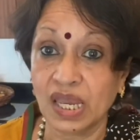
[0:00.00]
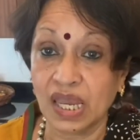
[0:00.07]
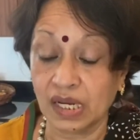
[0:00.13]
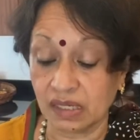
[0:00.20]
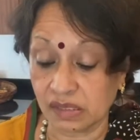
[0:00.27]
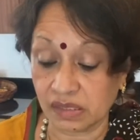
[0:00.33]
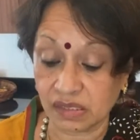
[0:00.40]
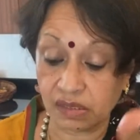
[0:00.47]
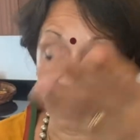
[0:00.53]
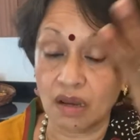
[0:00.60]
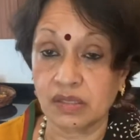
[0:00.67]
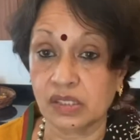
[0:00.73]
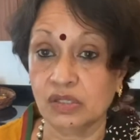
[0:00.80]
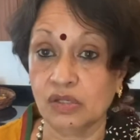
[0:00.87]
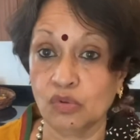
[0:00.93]
and it'll
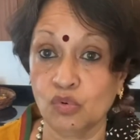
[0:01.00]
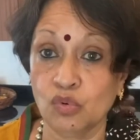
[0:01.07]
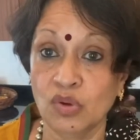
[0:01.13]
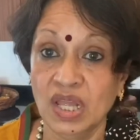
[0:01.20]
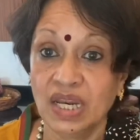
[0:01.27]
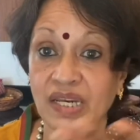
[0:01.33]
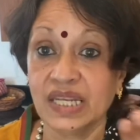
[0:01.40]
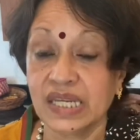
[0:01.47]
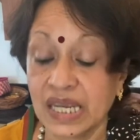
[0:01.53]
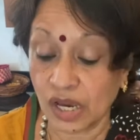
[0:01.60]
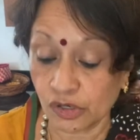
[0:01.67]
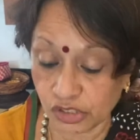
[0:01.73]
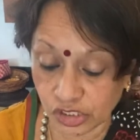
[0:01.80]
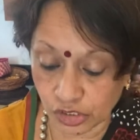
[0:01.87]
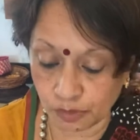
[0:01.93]
start, letting
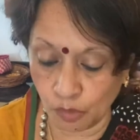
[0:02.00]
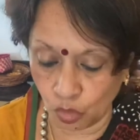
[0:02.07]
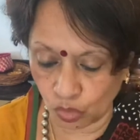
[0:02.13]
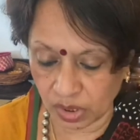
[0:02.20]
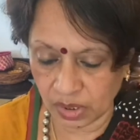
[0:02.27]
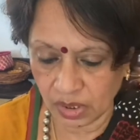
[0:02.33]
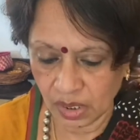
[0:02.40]
smoke.